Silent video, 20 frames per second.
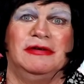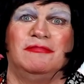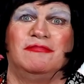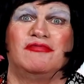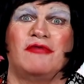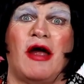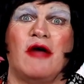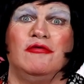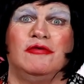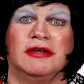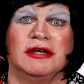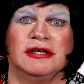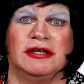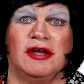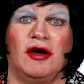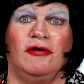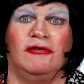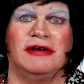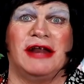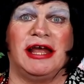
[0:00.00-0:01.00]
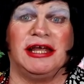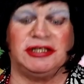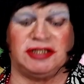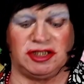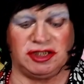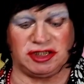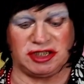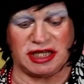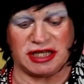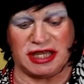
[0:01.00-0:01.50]
broken
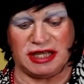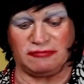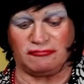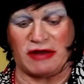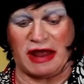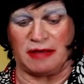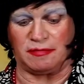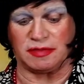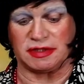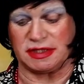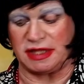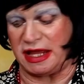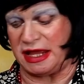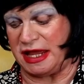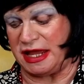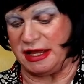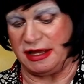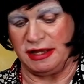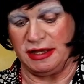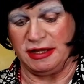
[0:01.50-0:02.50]
coronation chicken wraps, dear.